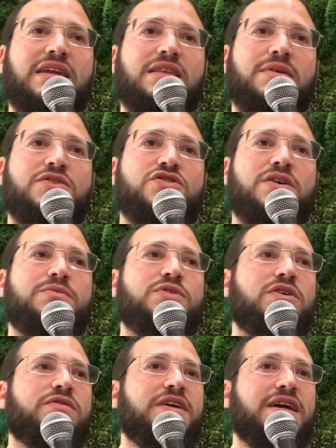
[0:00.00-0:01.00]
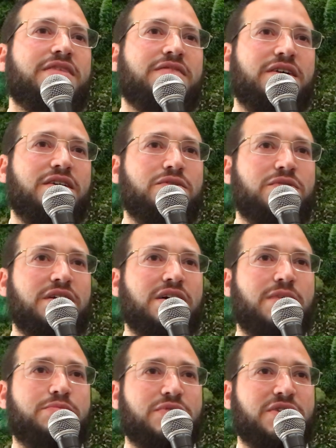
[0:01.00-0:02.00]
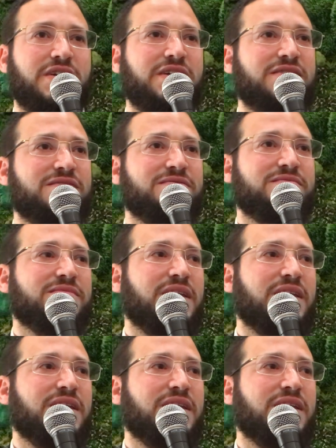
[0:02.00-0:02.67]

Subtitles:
And the Baal Shem Tov, he had a very unique upbringing.